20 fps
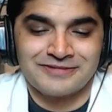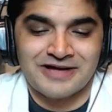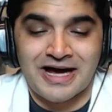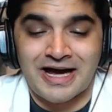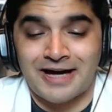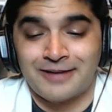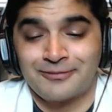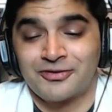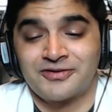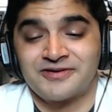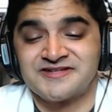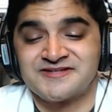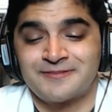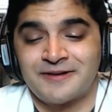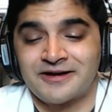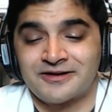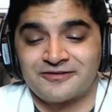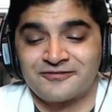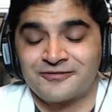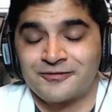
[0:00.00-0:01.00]
I'm going to
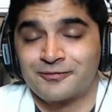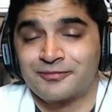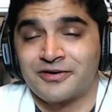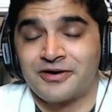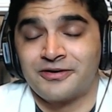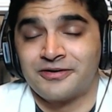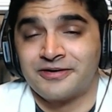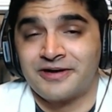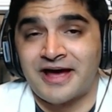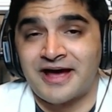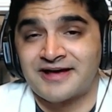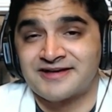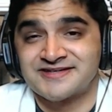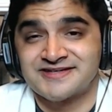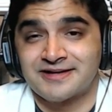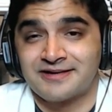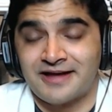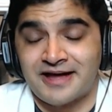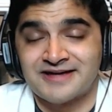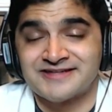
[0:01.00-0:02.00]
spike the football in as
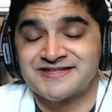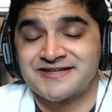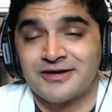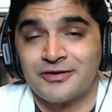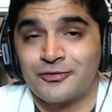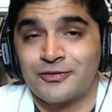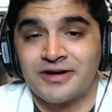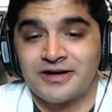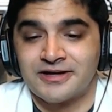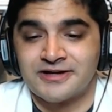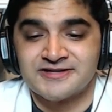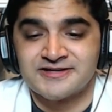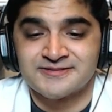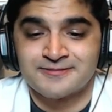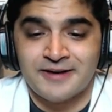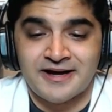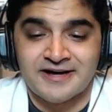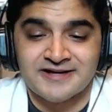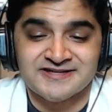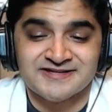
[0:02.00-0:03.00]
classy a way as
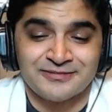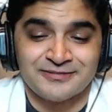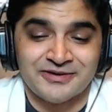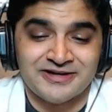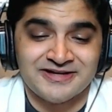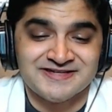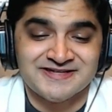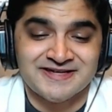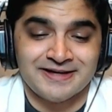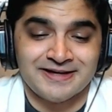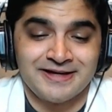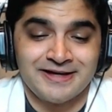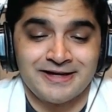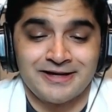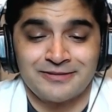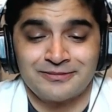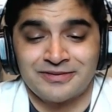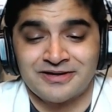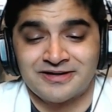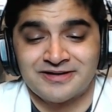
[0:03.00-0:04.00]
possible as I
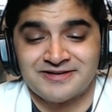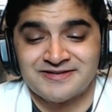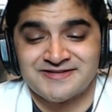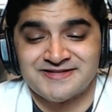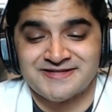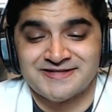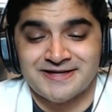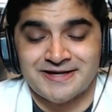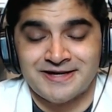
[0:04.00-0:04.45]
can because